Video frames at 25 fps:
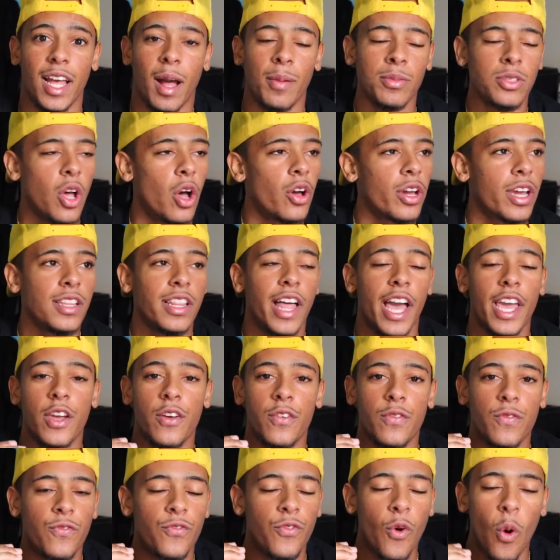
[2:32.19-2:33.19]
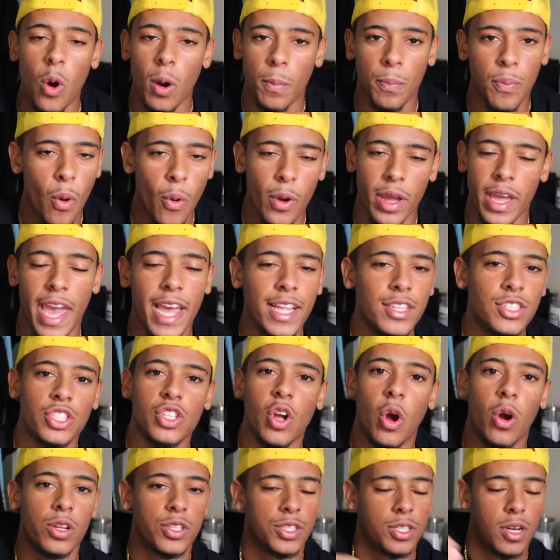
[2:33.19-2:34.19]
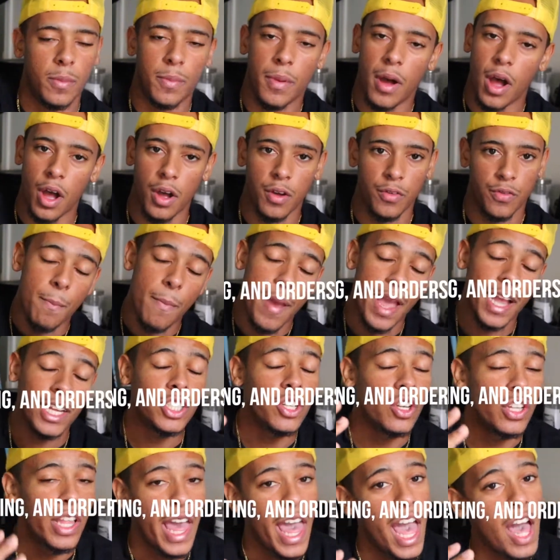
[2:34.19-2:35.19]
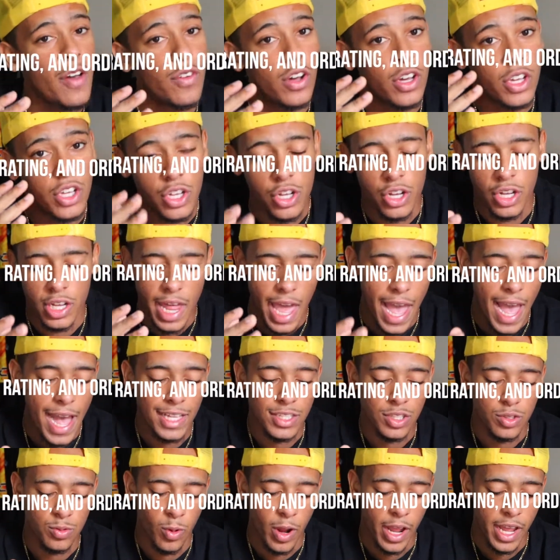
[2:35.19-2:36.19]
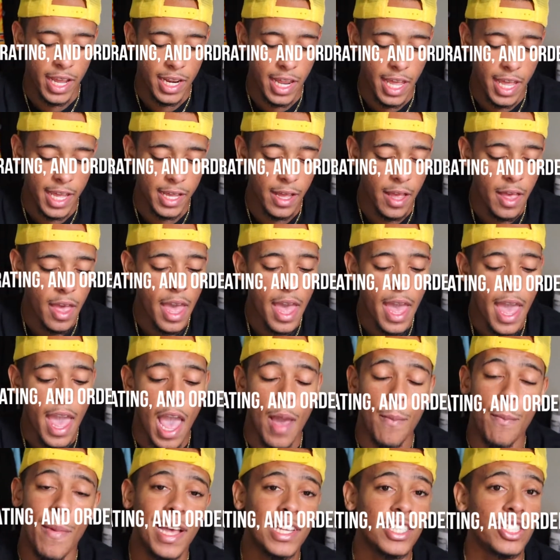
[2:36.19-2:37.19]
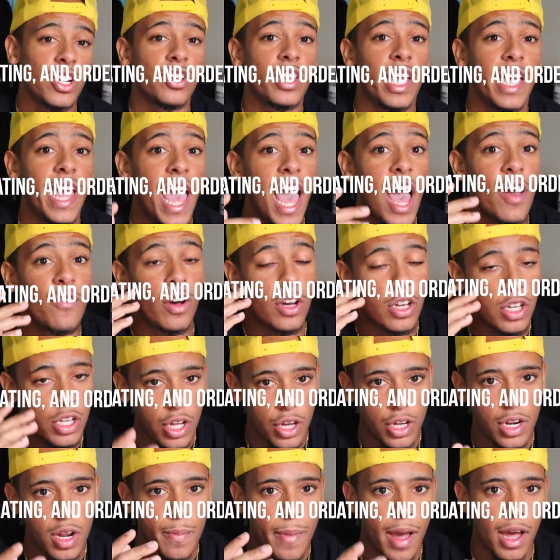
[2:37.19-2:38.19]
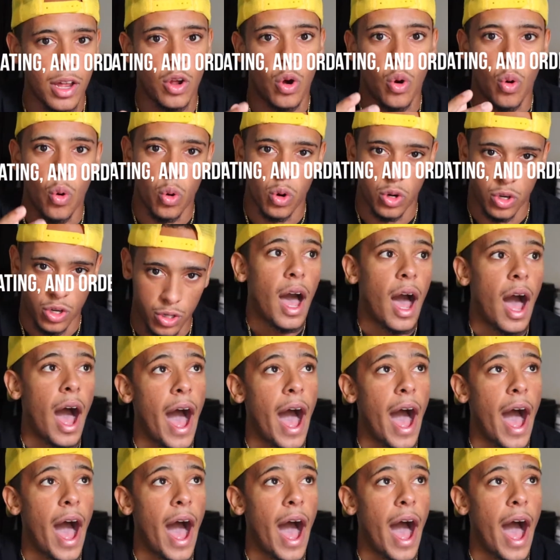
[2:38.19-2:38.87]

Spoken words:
I'm talking like 4.8 stars and above. Make sure they have a good ass rating, and make sure they have a good amount of orders.